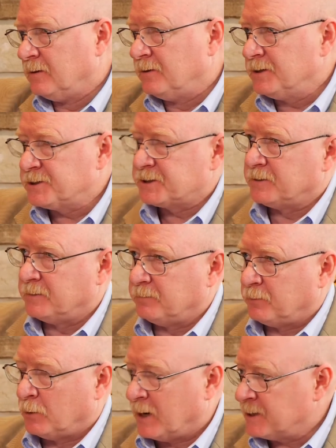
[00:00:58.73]
This
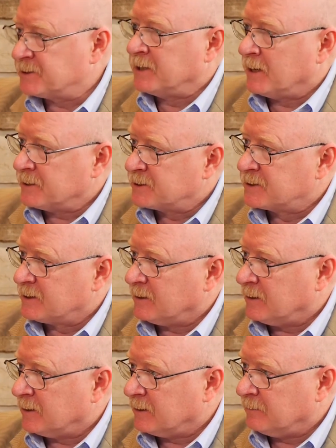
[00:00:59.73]
process,
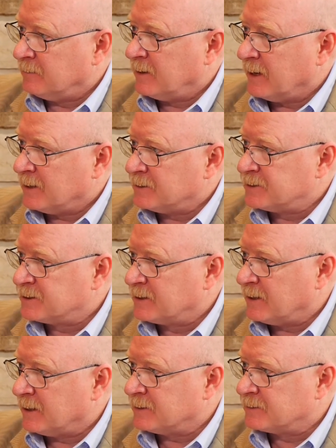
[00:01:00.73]
as
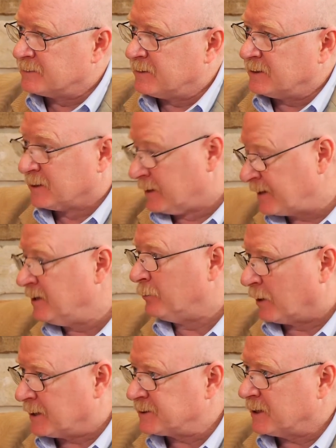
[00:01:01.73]
it's a lengthy
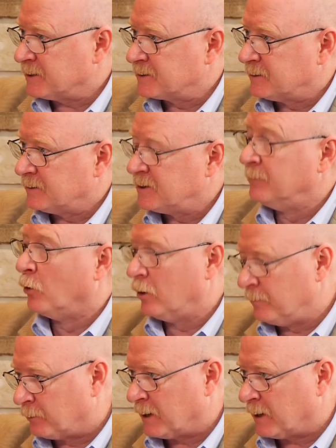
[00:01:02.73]
process, it's an important